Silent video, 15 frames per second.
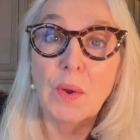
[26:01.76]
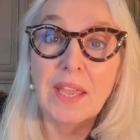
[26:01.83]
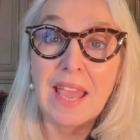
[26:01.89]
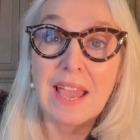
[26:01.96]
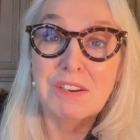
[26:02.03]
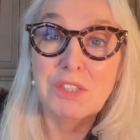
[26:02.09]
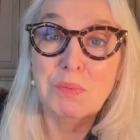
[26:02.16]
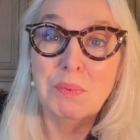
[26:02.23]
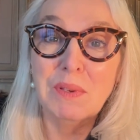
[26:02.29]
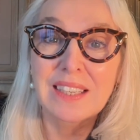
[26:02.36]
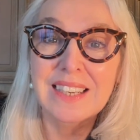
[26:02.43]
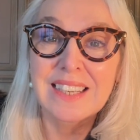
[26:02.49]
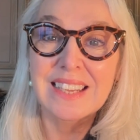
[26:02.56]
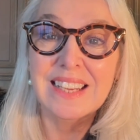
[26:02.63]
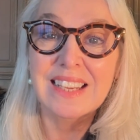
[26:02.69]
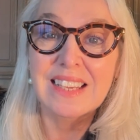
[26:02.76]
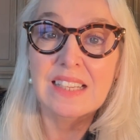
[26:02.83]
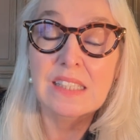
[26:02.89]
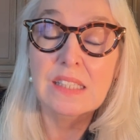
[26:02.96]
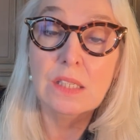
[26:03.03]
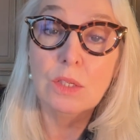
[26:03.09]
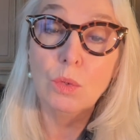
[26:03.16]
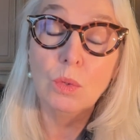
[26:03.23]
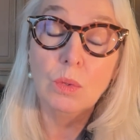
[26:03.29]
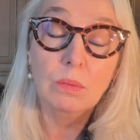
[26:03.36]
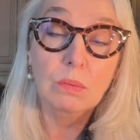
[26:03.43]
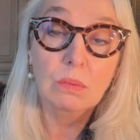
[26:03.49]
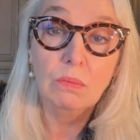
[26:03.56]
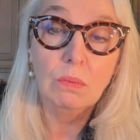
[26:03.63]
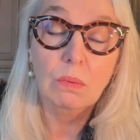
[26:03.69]
accountability. It's
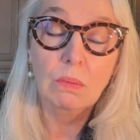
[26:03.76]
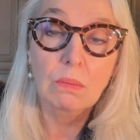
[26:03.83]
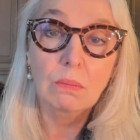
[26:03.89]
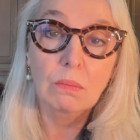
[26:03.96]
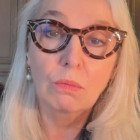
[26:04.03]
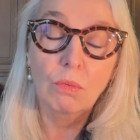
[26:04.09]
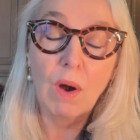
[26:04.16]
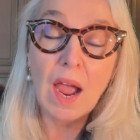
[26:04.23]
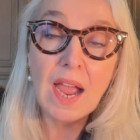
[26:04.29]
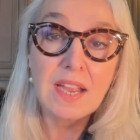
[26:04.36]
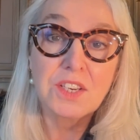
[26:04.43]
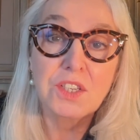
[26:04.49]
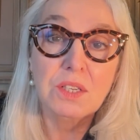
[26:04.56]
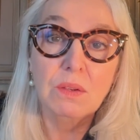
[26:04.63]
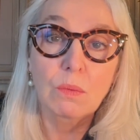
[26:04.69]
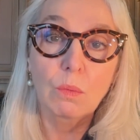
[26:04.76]
all right.